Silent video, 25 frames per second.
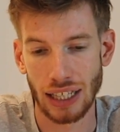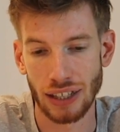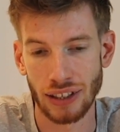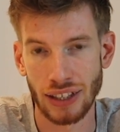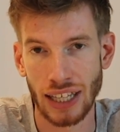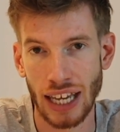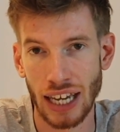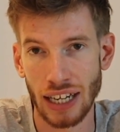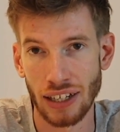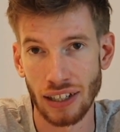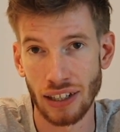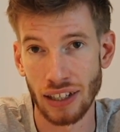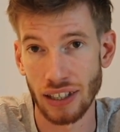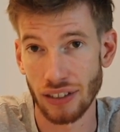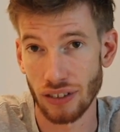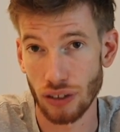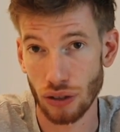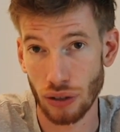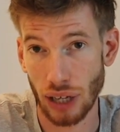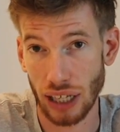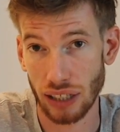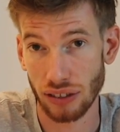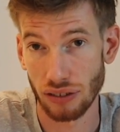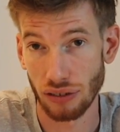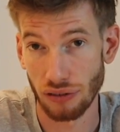then this
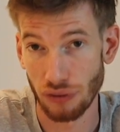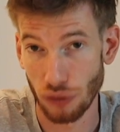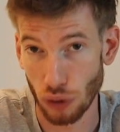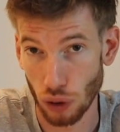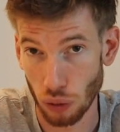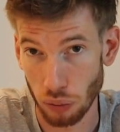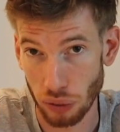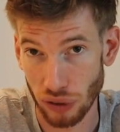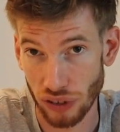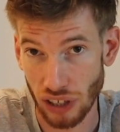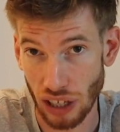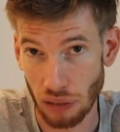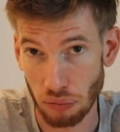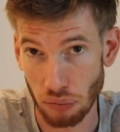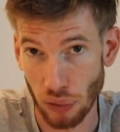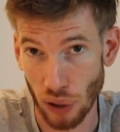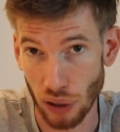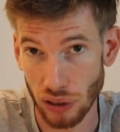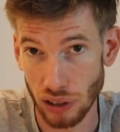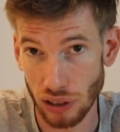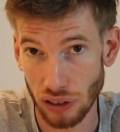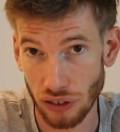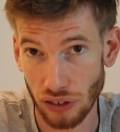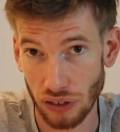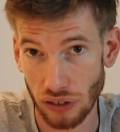attracts a 4%
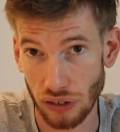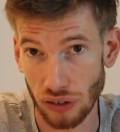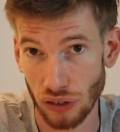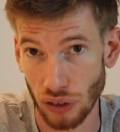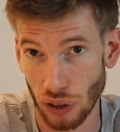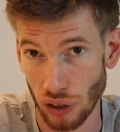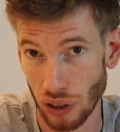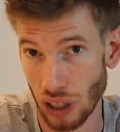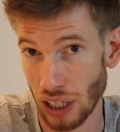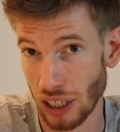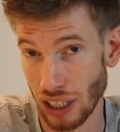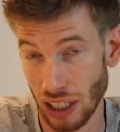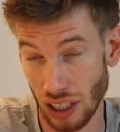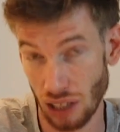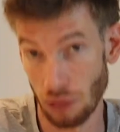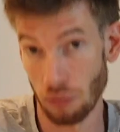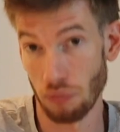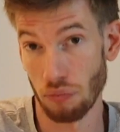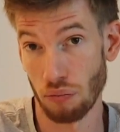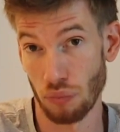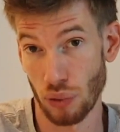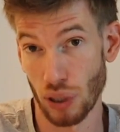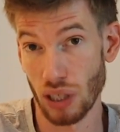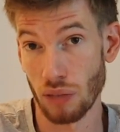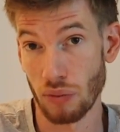bonus, so another
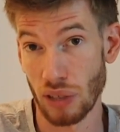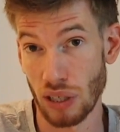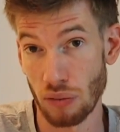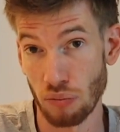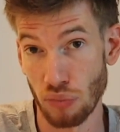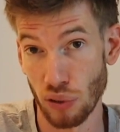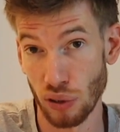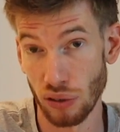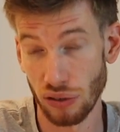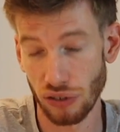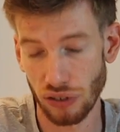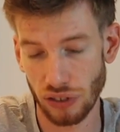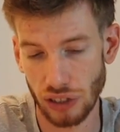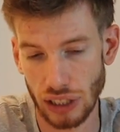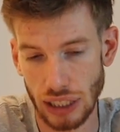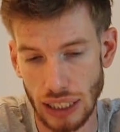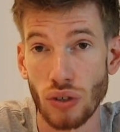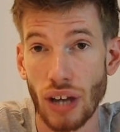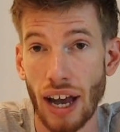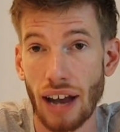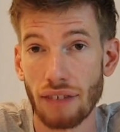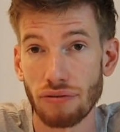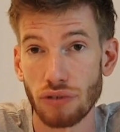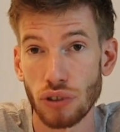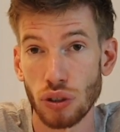pretty big boost.
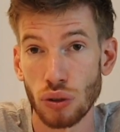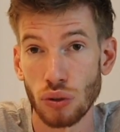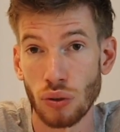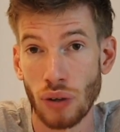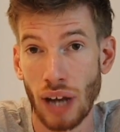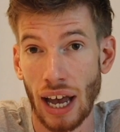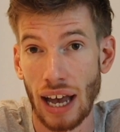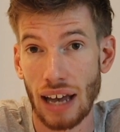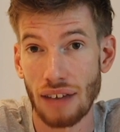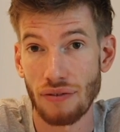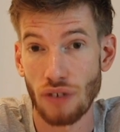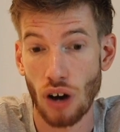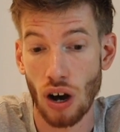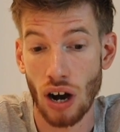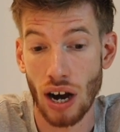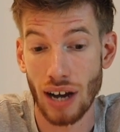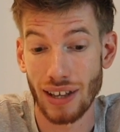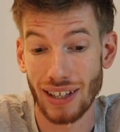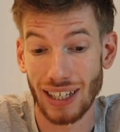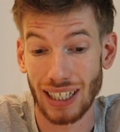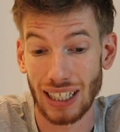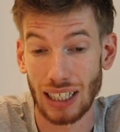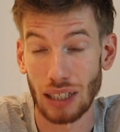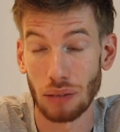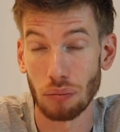You have to have
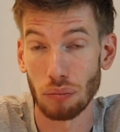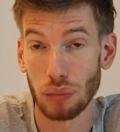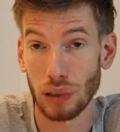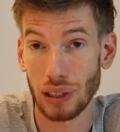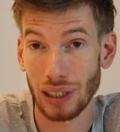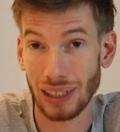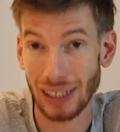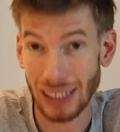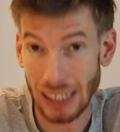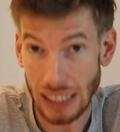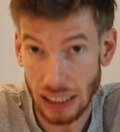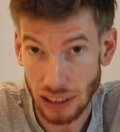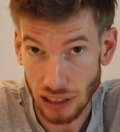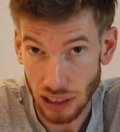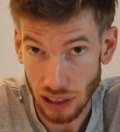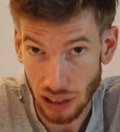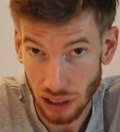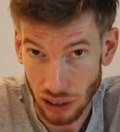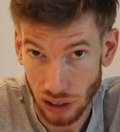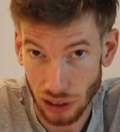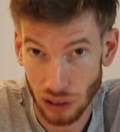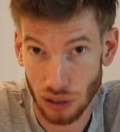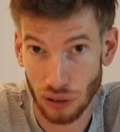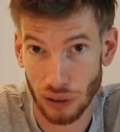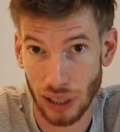either completed a
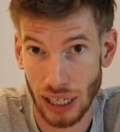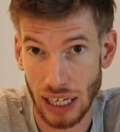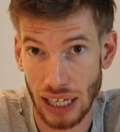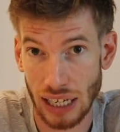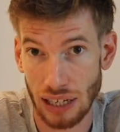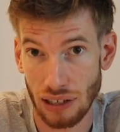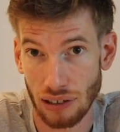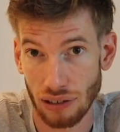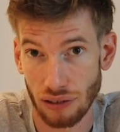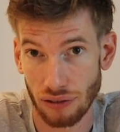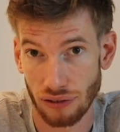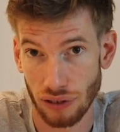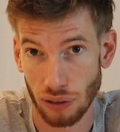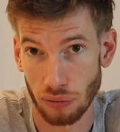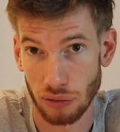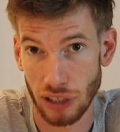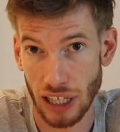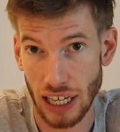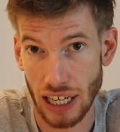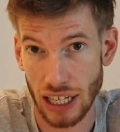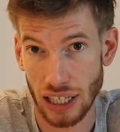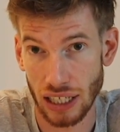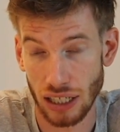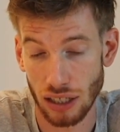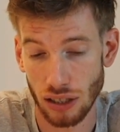degree from
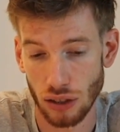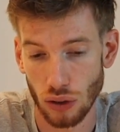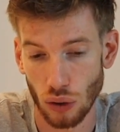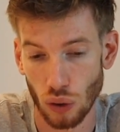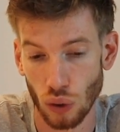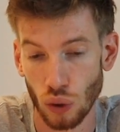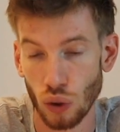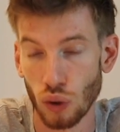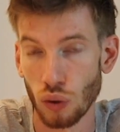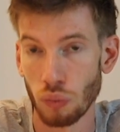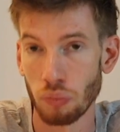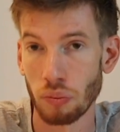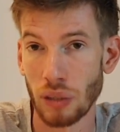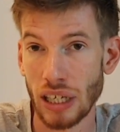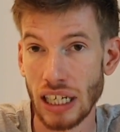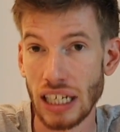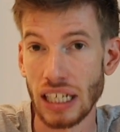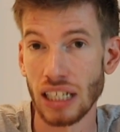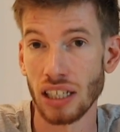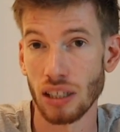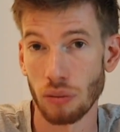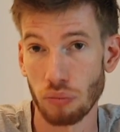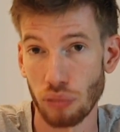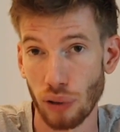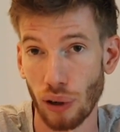Deakin or be
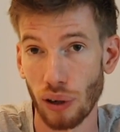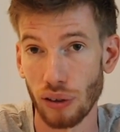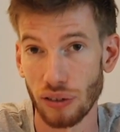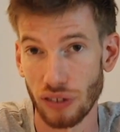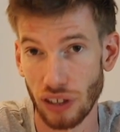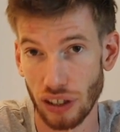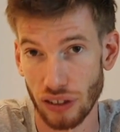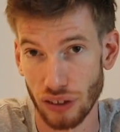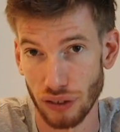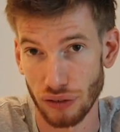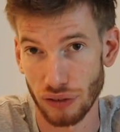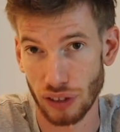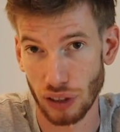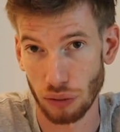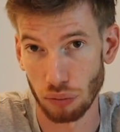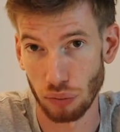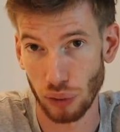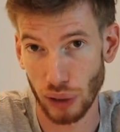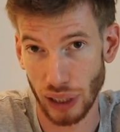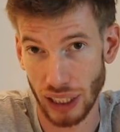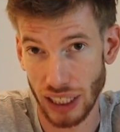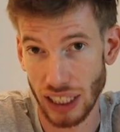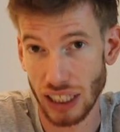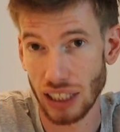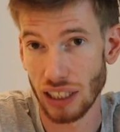in the process of
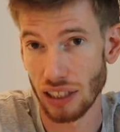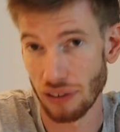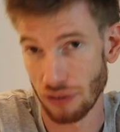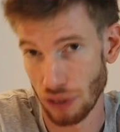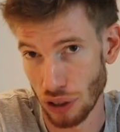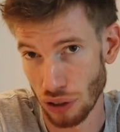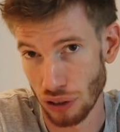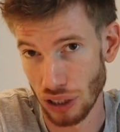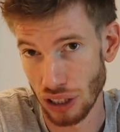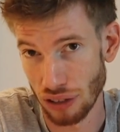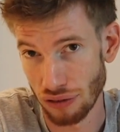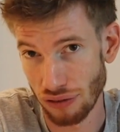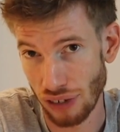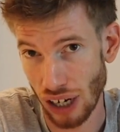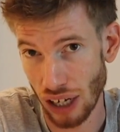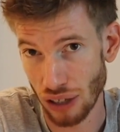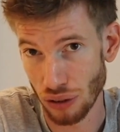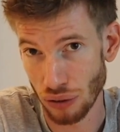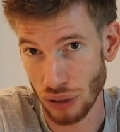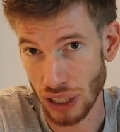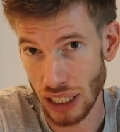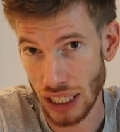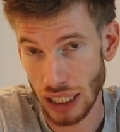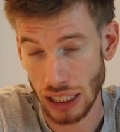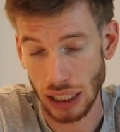completing it if you're in your
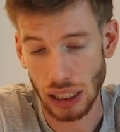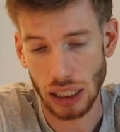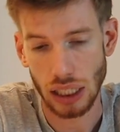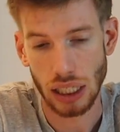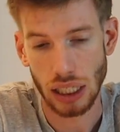final year